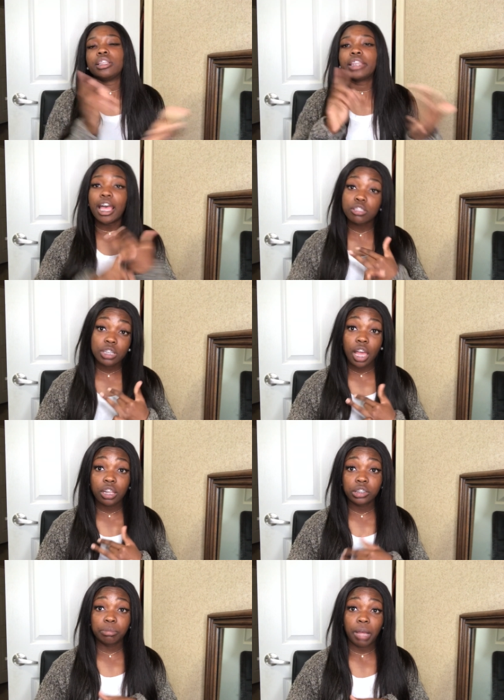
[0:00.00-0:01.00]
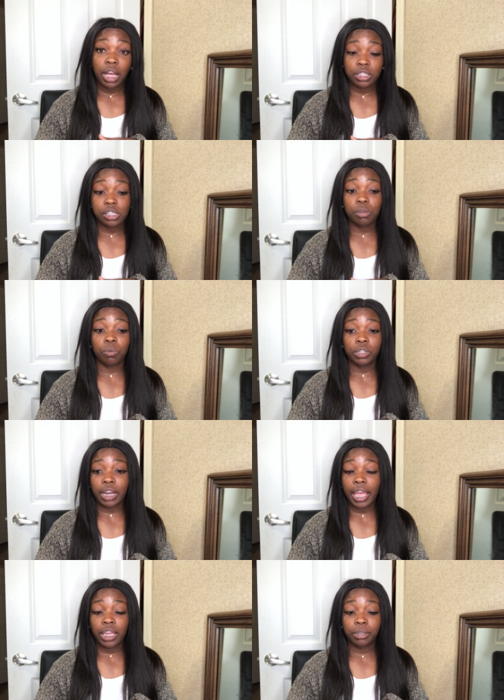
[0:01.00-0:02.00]
the thousand dollar deposit what
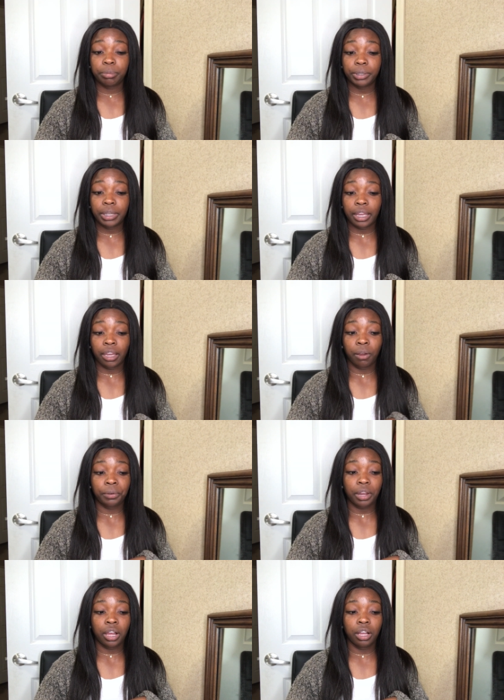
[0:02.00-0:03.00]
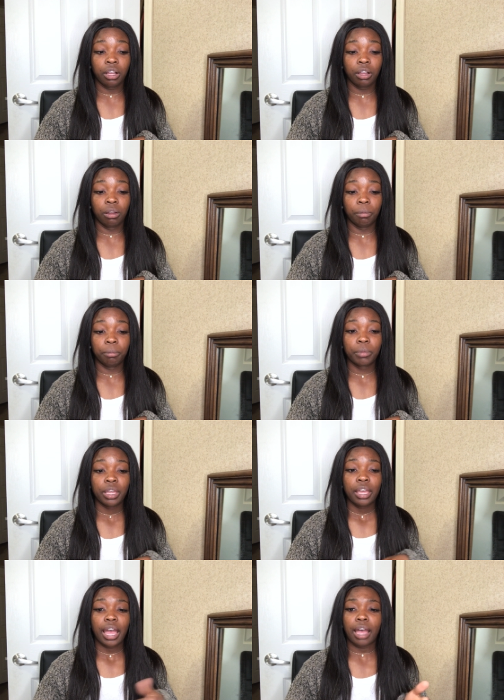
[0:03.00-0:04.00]
I had to put down um
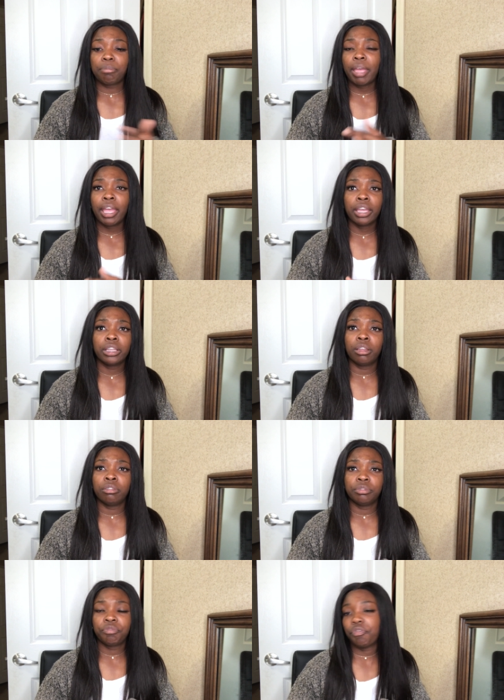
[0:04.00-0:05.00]
I pay a